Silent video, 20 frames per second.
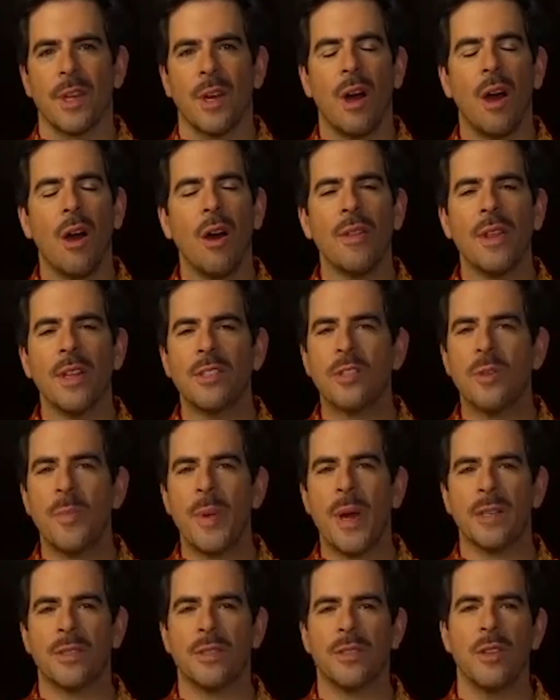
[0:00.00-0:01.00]
Oh, that's the
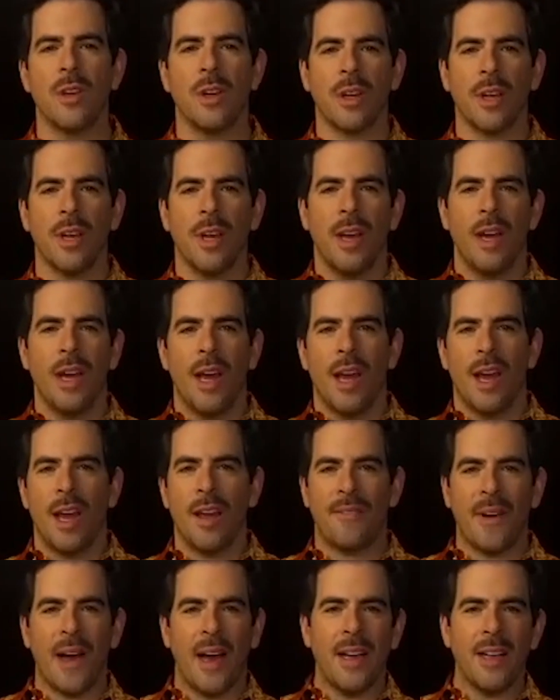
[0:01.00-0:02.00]
best. Look,
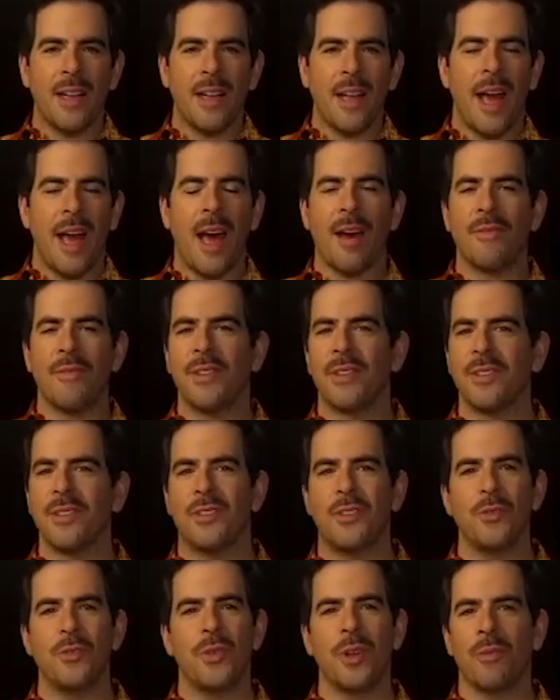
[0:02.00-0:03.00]
if I have
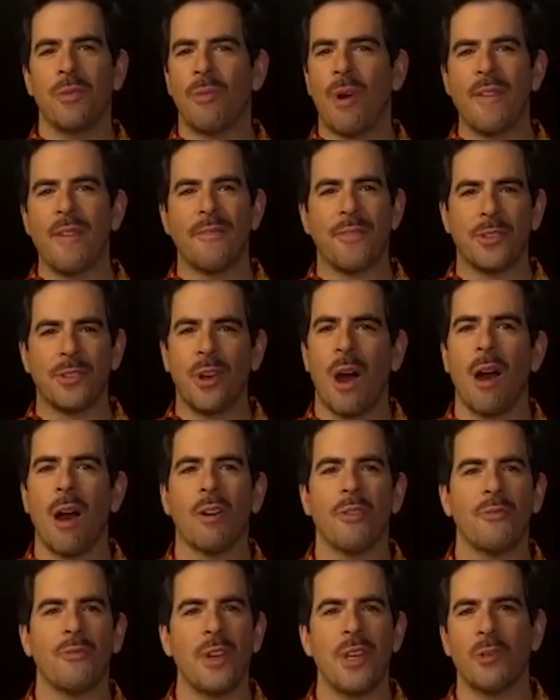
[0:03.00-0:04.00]
do the right
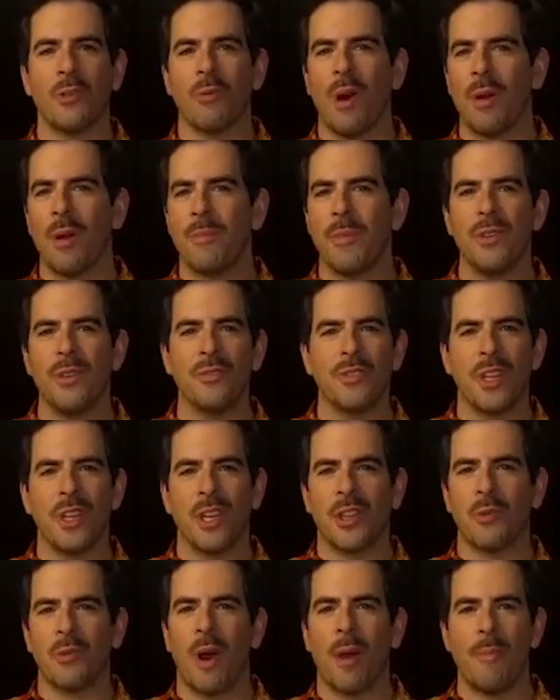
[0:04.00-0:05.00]
photography, the right music,
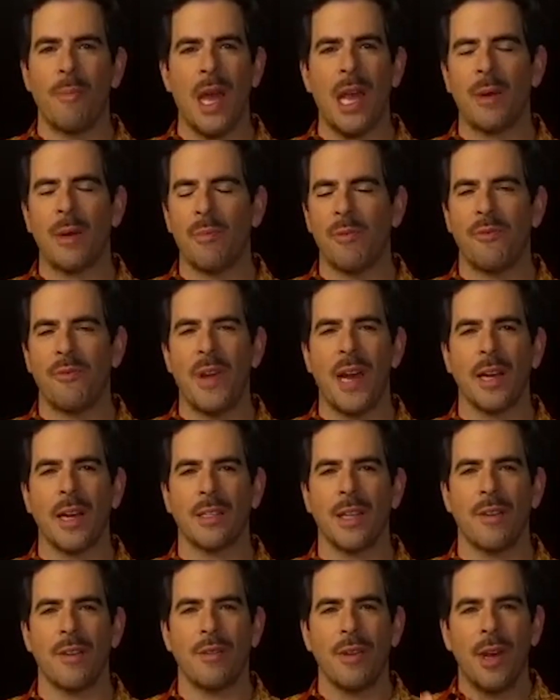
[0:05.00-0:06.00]
the right makeup
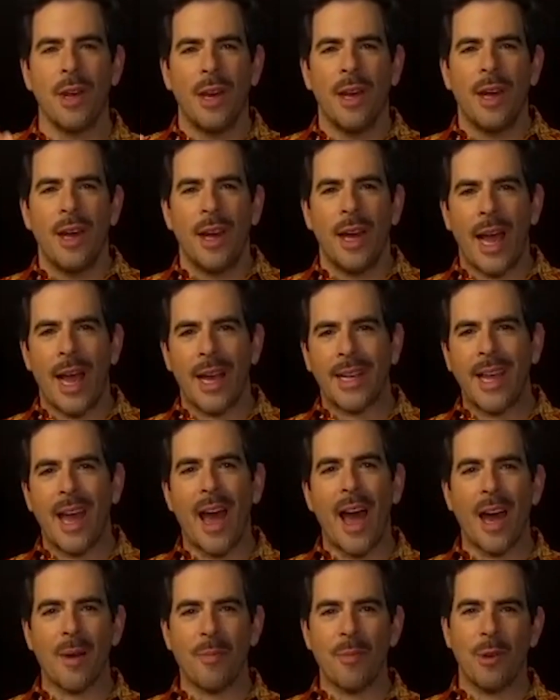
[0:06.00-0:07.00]
effects, I have
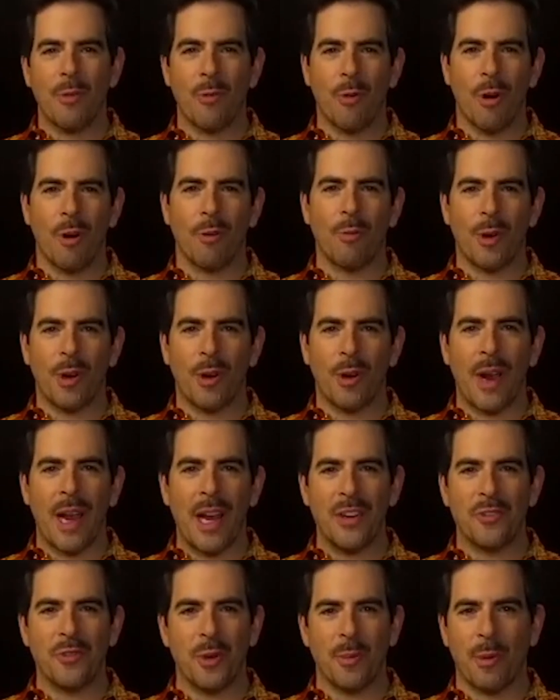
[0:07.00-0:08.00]
Academy Award winner
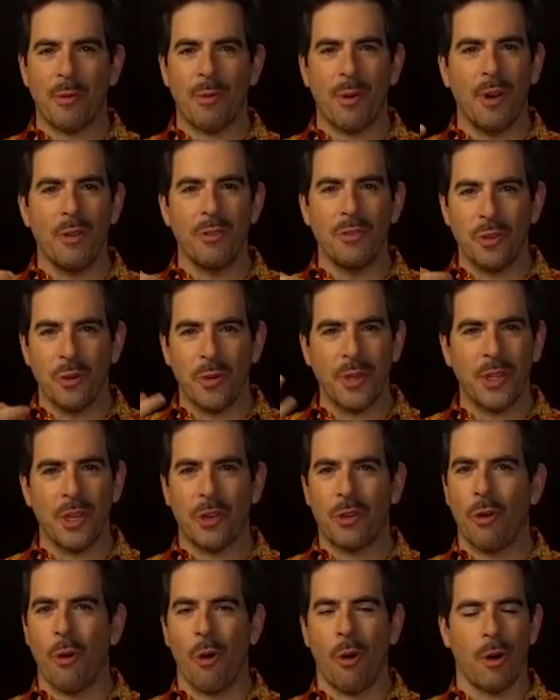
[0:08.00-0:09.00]
Adrienne Moreau doing the
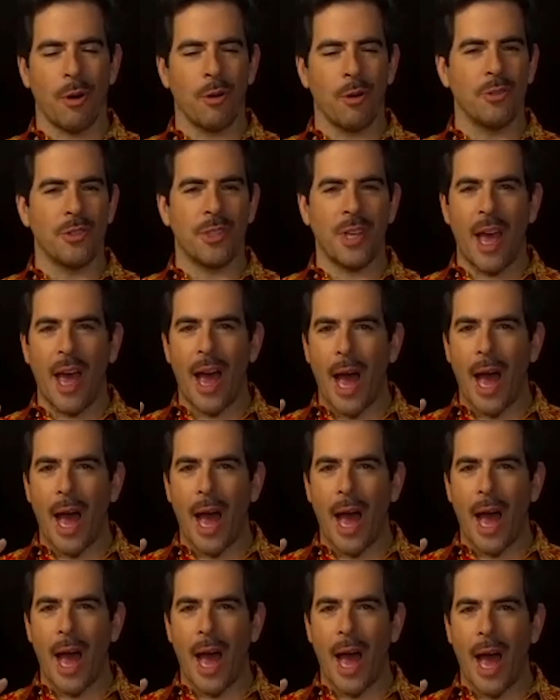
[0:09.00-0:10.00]
gore, who's
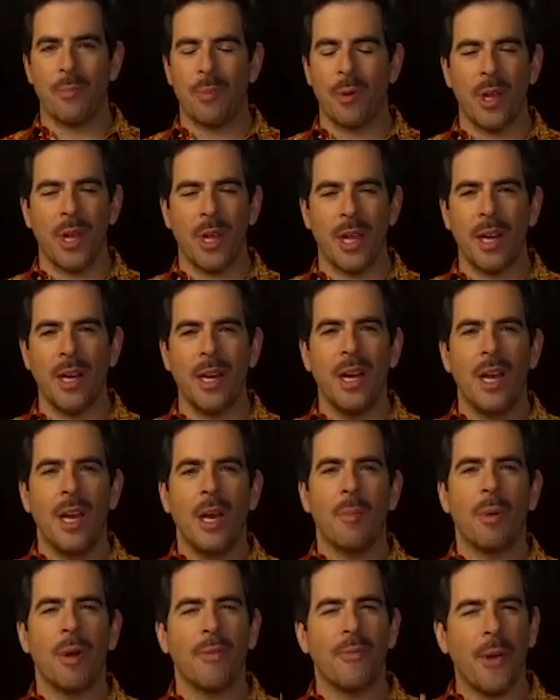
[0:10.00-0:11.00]
absolutely brilliant.
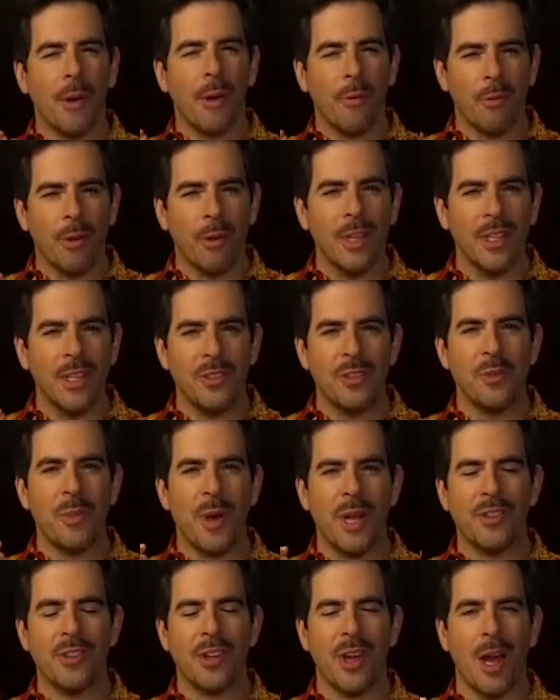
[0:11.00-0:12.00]
But if I really do
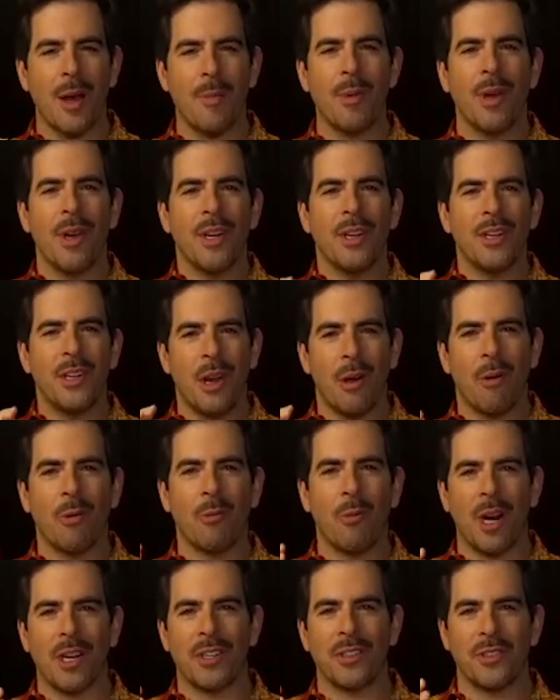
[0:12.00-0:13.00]
my job, no one
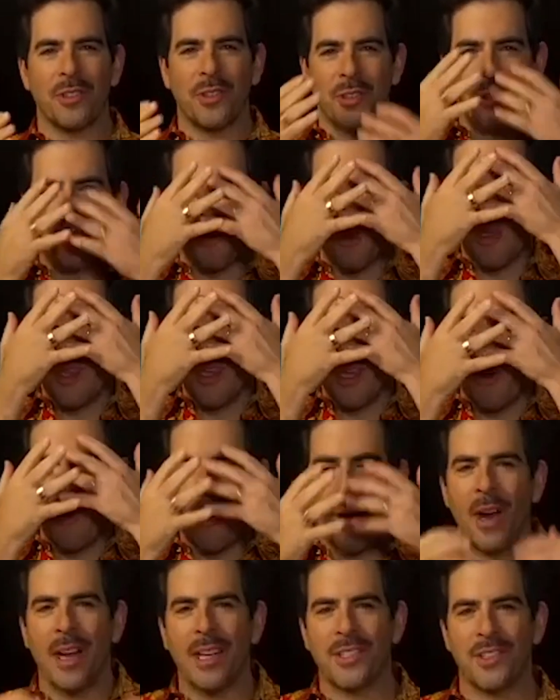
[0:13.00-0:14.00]
watches the screen. They go, "Oh,
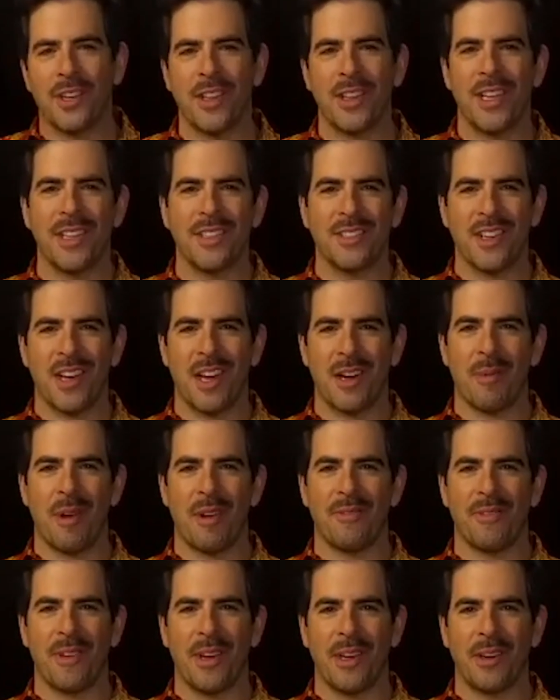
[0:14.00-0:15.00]
I saw the inside of my
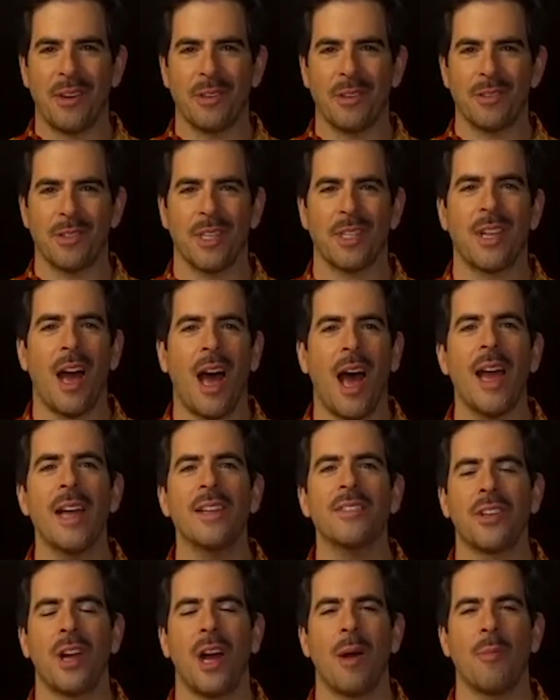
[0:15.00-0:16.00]
fingers." Like the
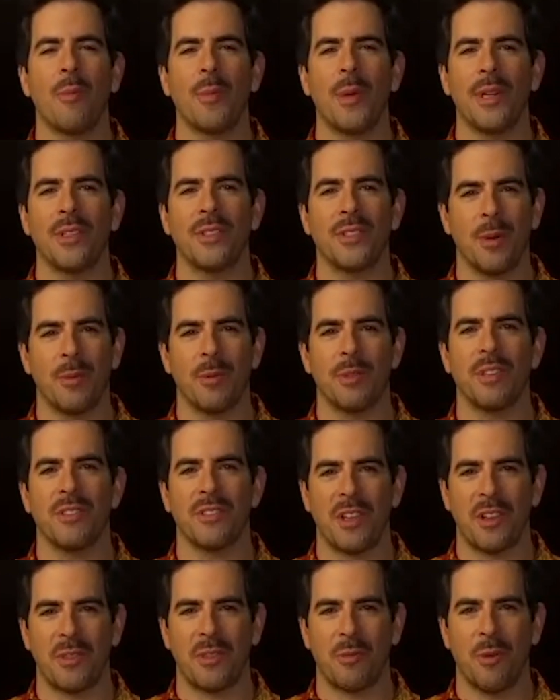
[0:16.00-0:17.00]
highest compliment is someone says
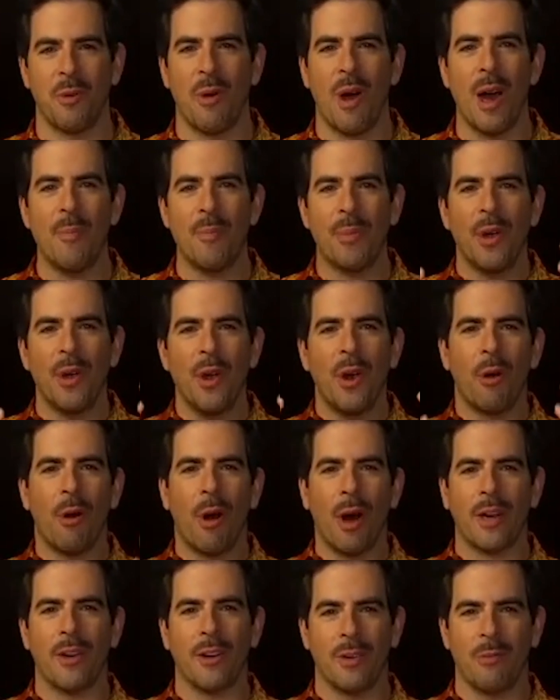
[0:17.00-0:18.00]
I threw up or
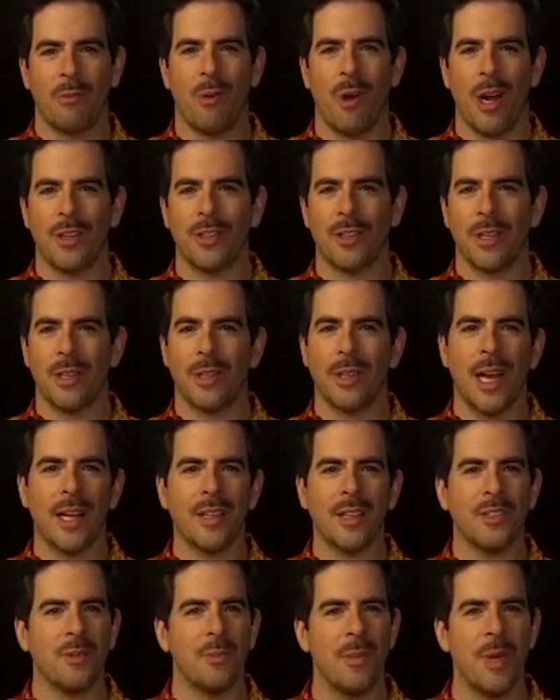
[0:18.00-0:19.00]
I couldn't watch it.
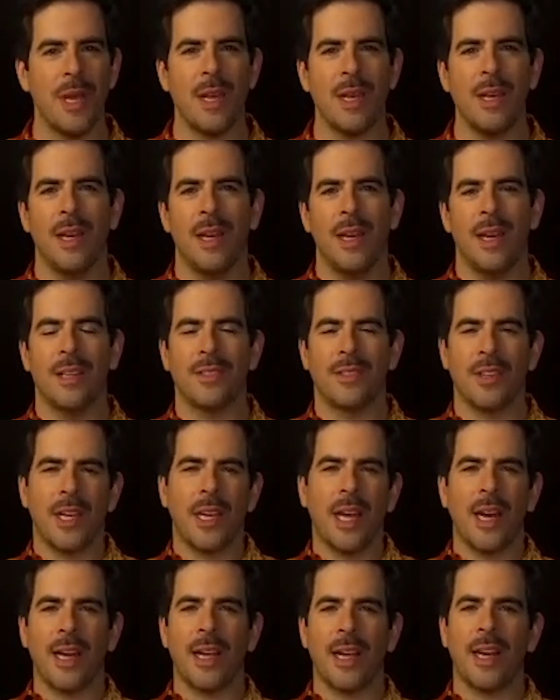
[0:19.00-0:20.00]
That to me is like
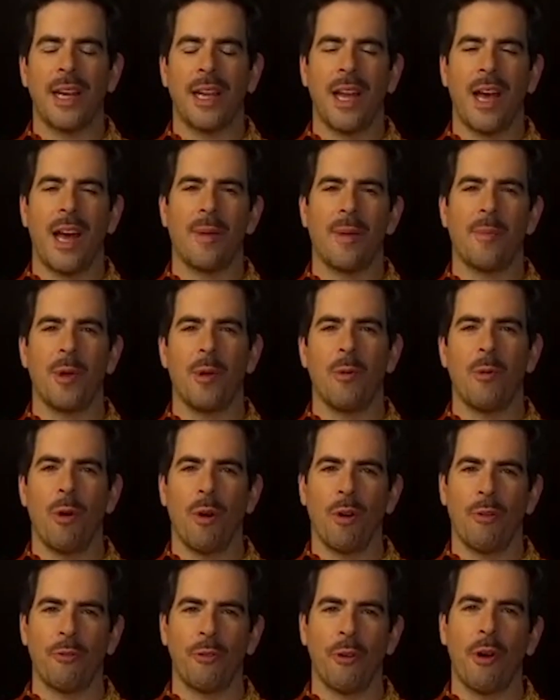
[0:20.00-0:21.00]
getting an Academy
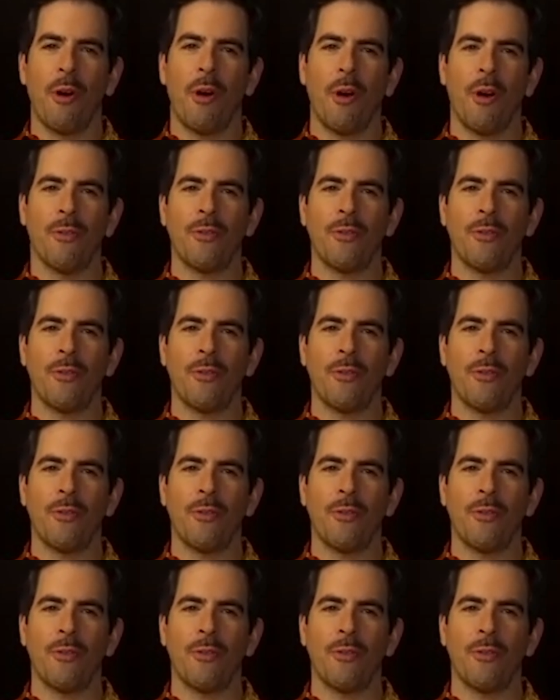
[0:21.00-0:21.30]
Award for a horror